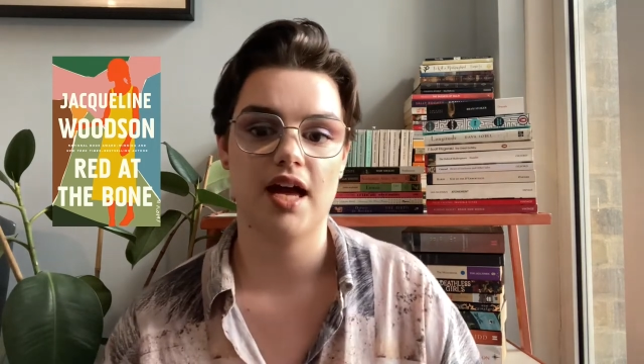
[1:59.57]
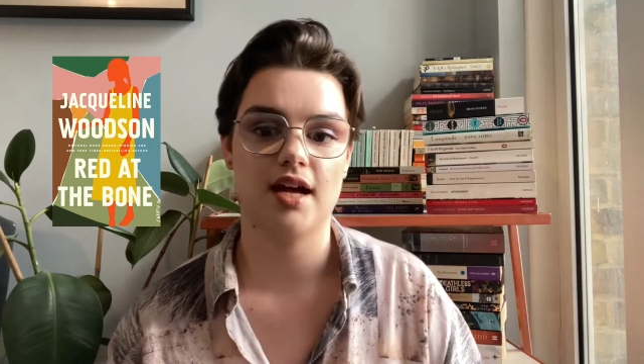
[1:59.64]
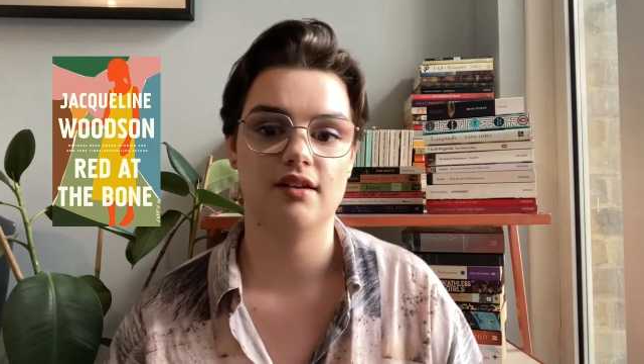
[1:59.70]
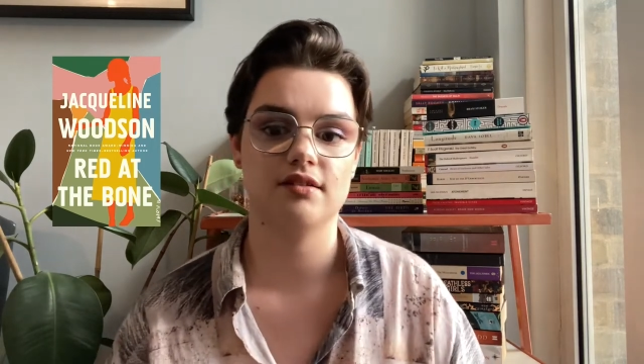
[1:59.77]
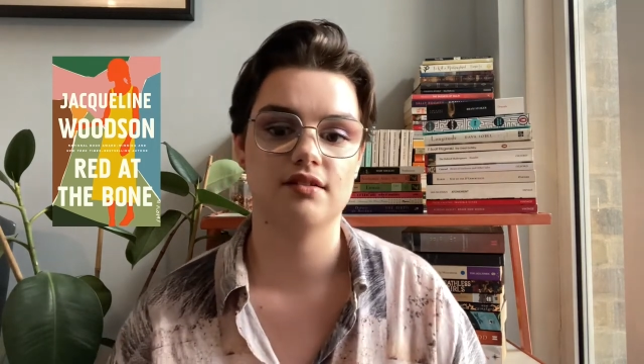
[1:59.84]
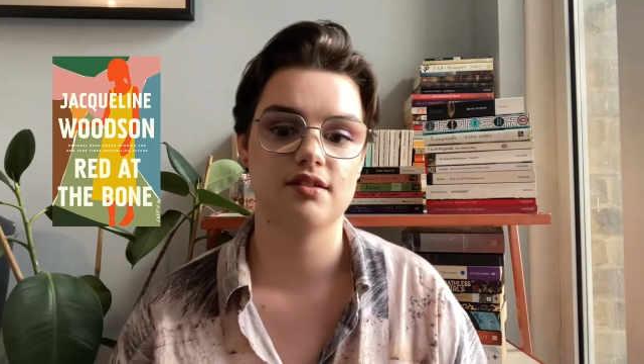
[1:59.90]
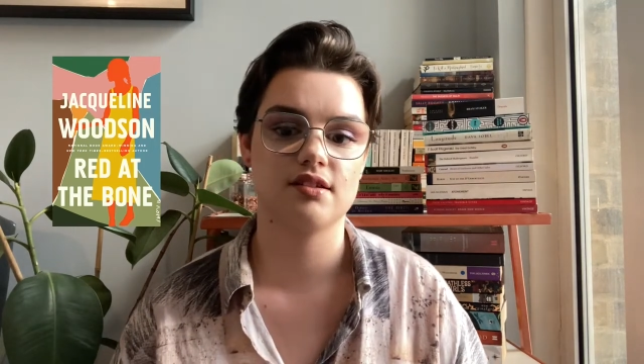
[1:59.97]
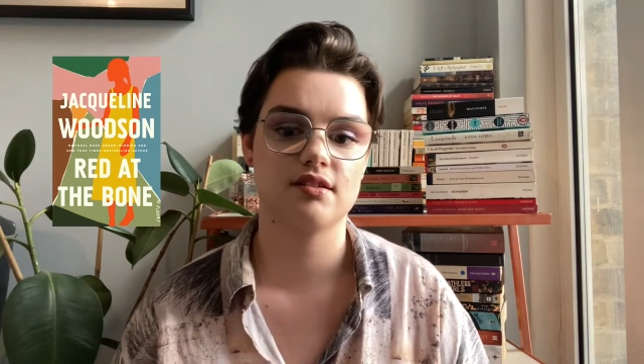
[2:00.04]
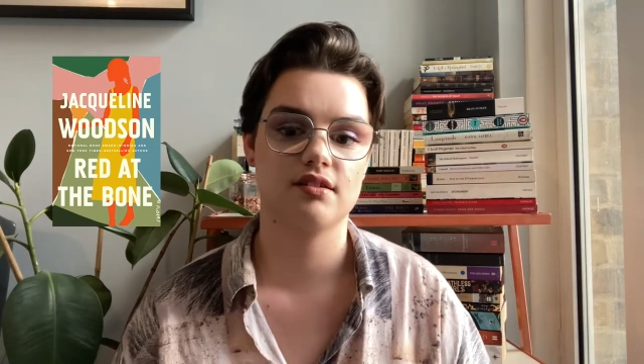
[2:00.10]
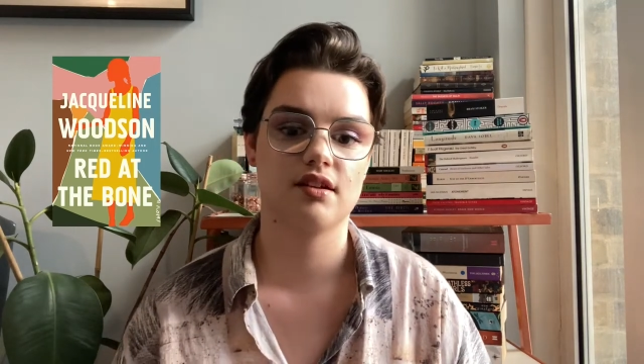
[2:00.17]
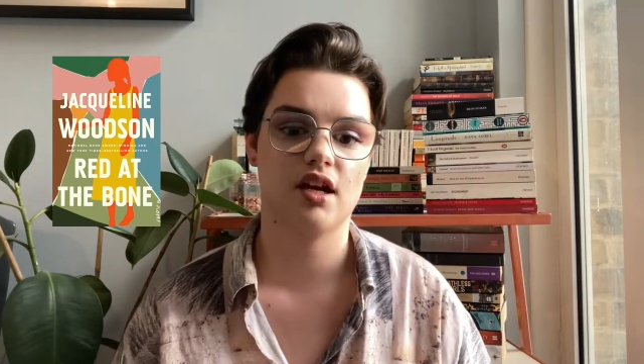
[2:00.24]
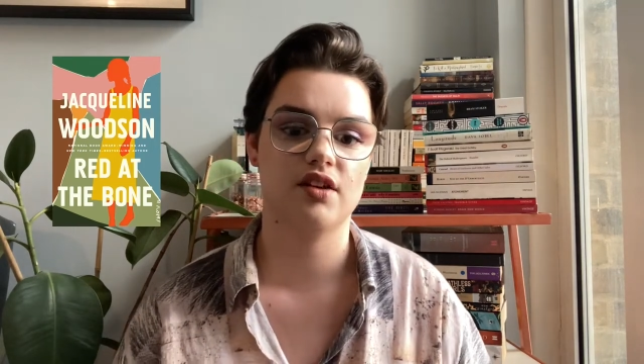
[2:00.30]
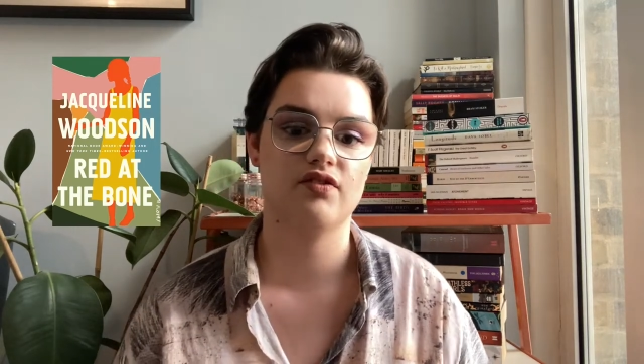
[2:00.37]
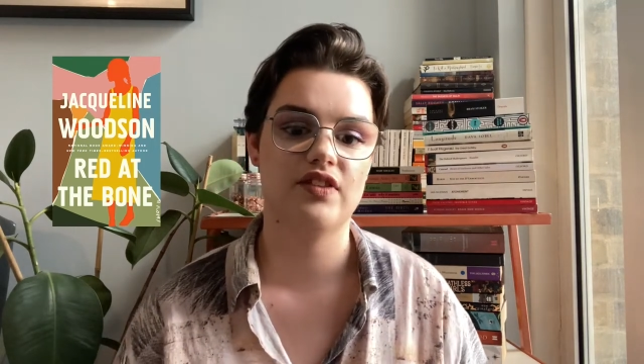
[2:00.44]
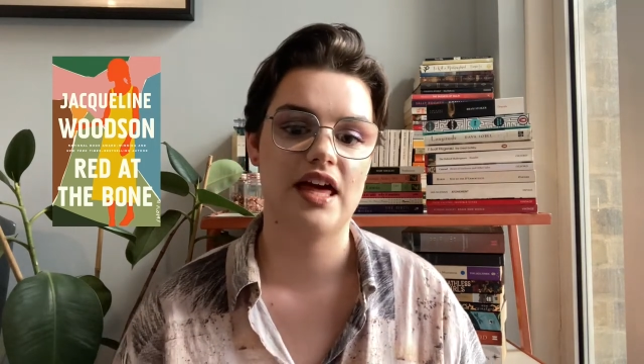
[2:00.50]

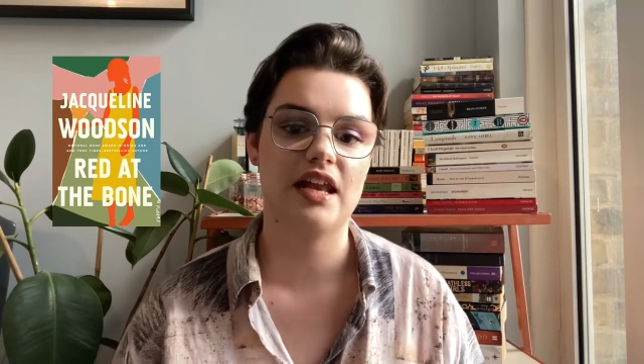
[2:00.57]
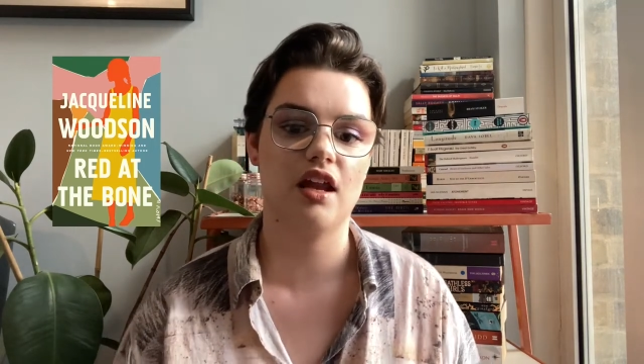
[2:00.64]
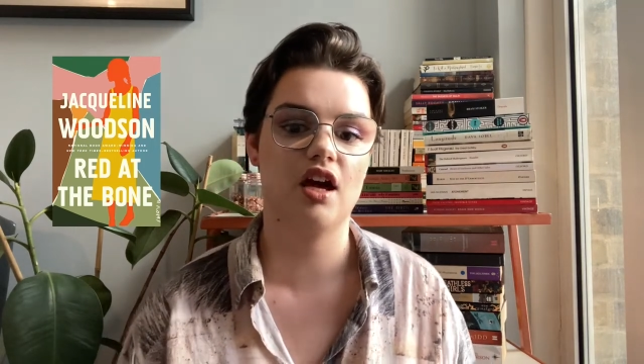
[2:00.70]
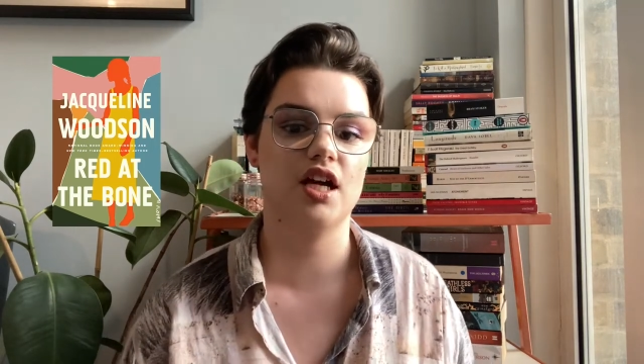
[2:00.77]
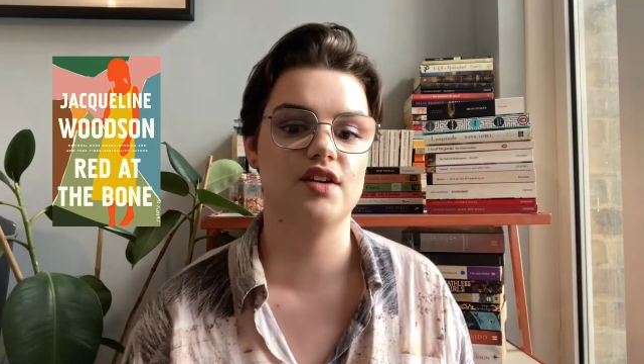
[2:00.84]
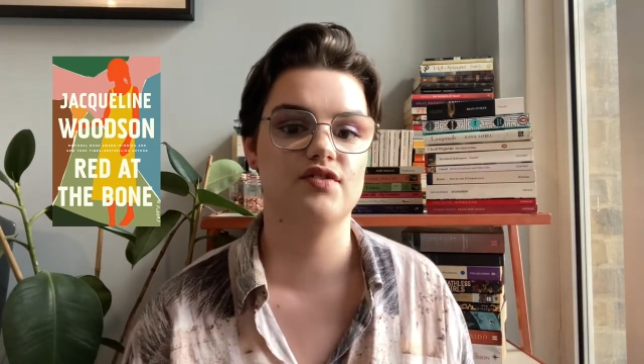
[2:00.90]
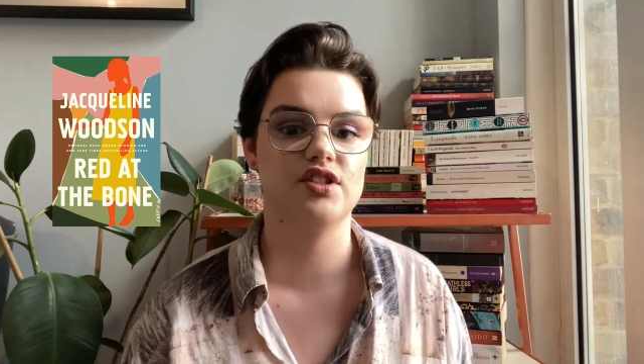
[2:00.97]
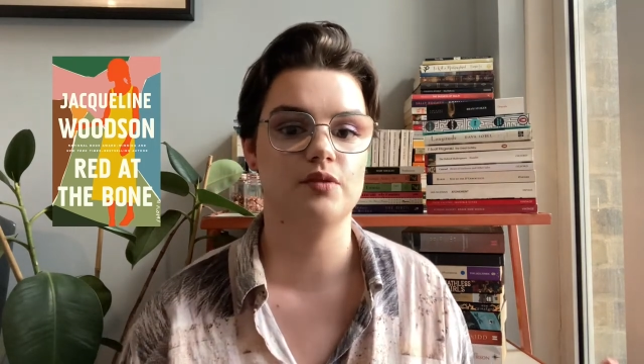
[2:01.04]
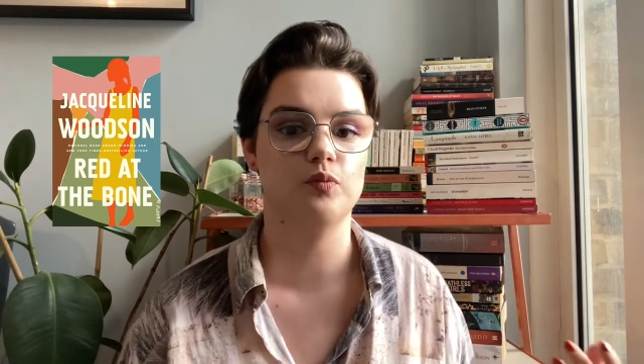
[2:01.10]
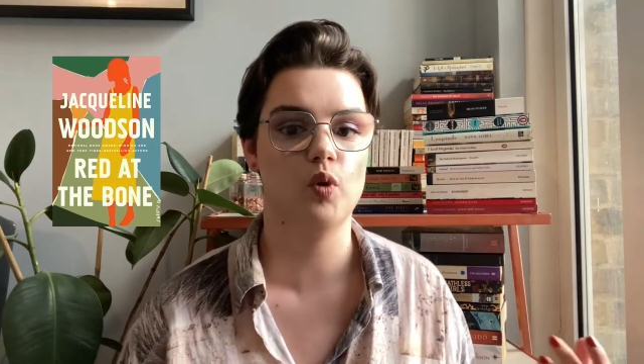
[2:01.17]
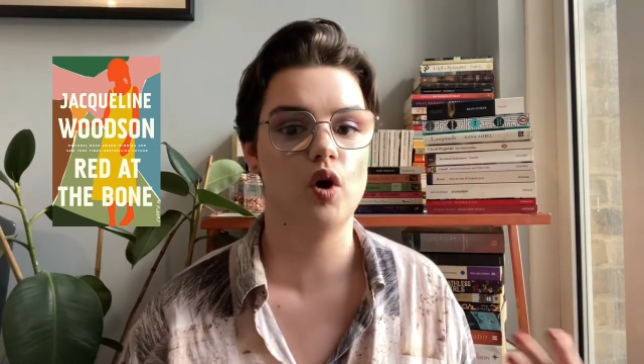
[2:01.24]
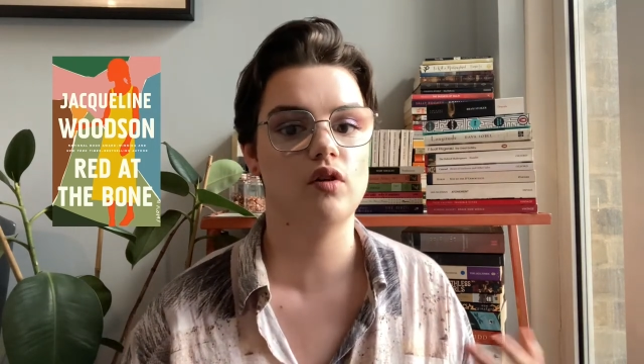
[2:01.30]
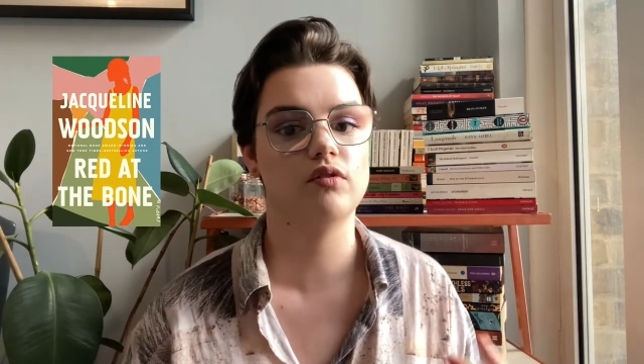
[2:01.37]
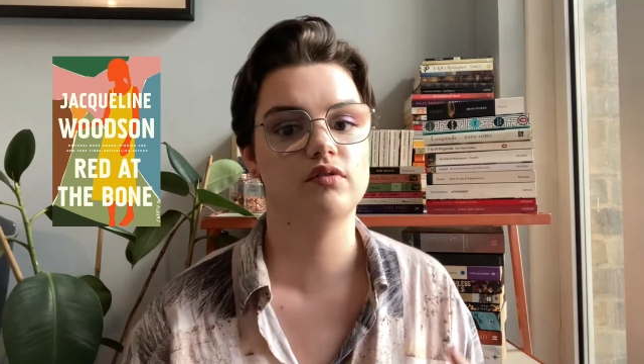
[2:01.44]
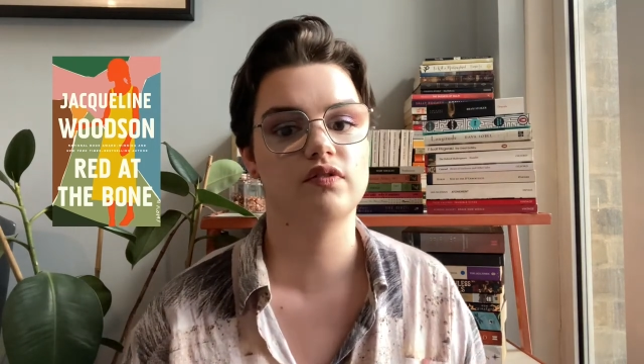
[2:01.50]
kind of their lives and
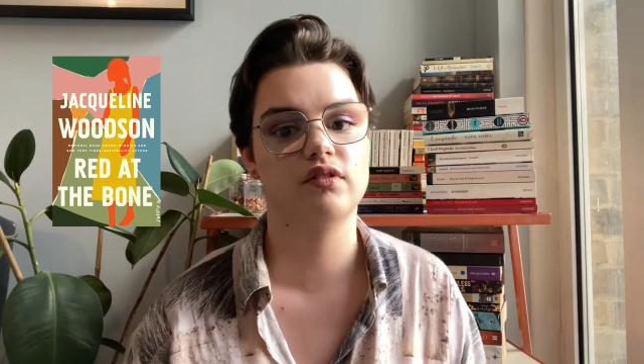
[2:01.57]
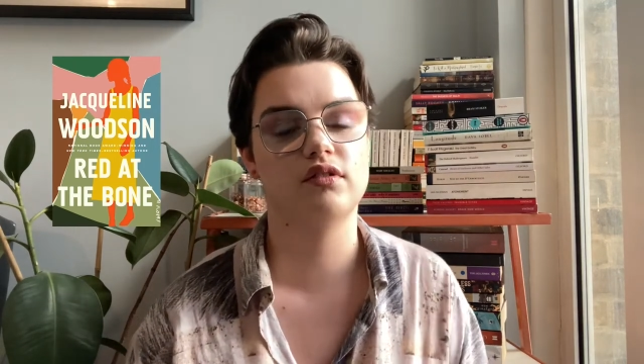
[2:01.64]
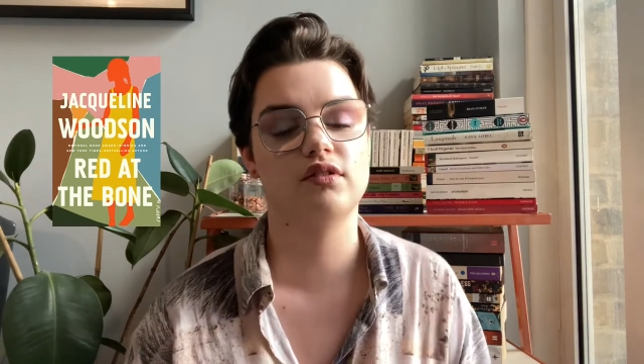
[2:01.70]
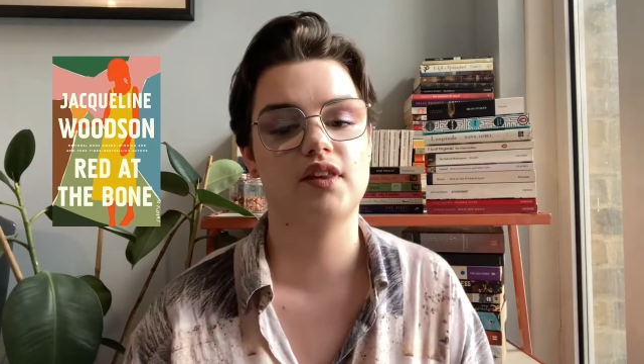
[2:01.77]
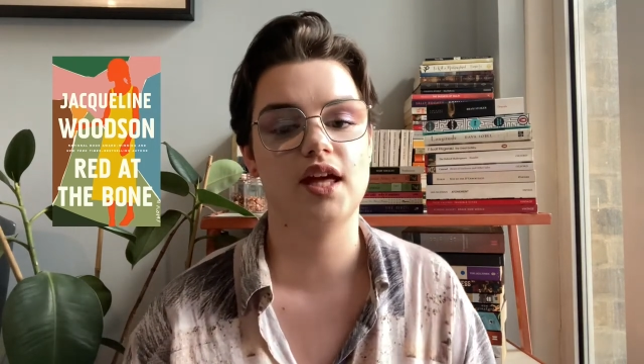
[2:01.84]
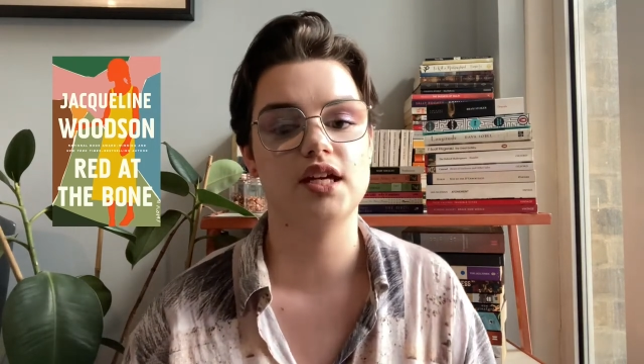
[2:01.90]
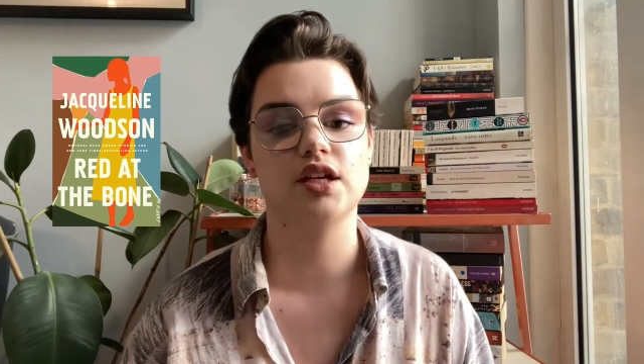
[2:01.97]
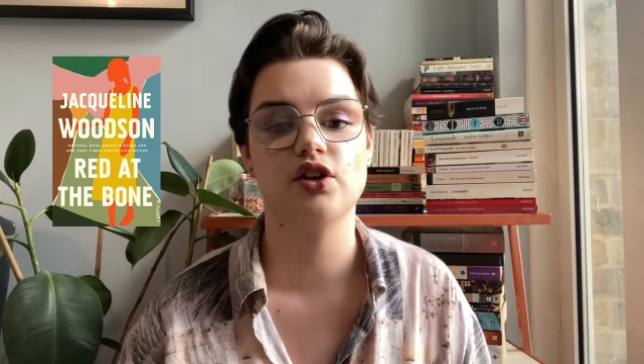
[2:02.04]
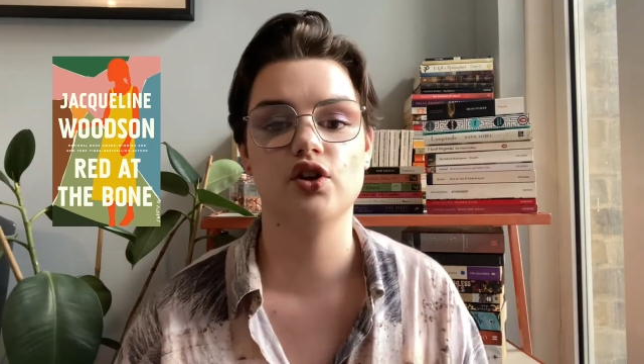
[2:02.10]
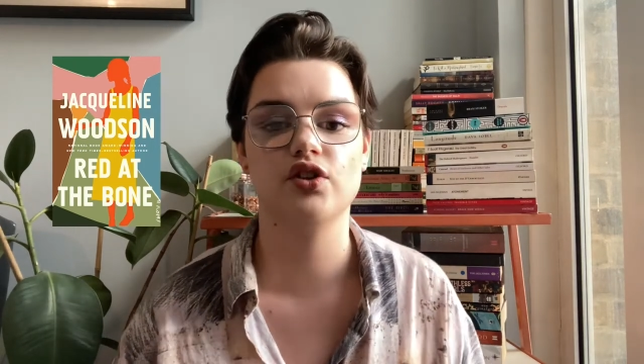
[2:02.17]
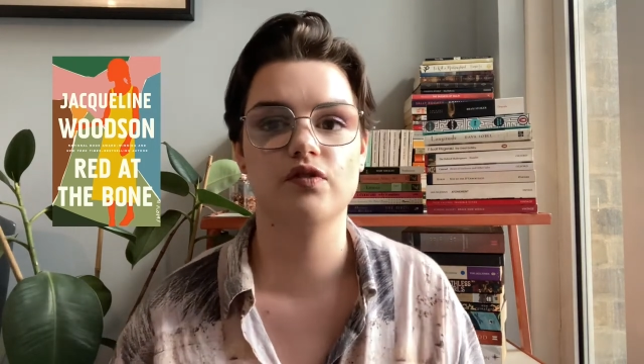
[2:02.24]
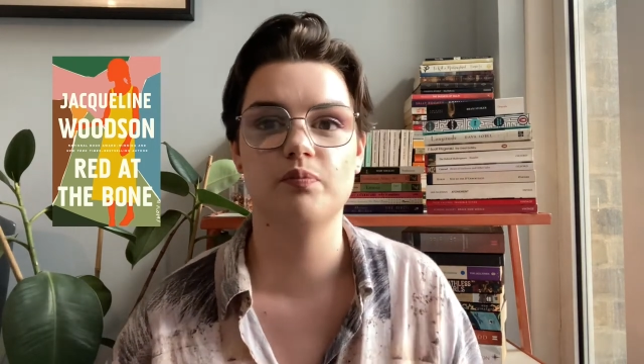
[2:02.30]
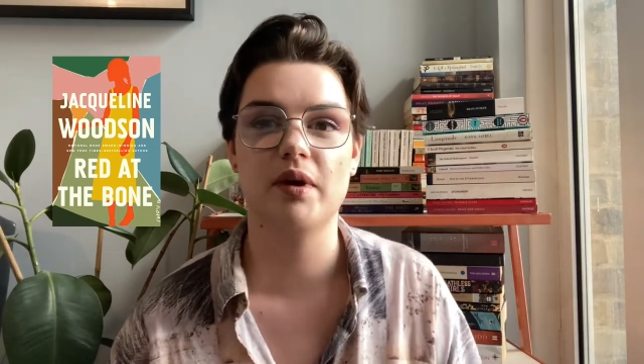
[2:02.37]
what they could have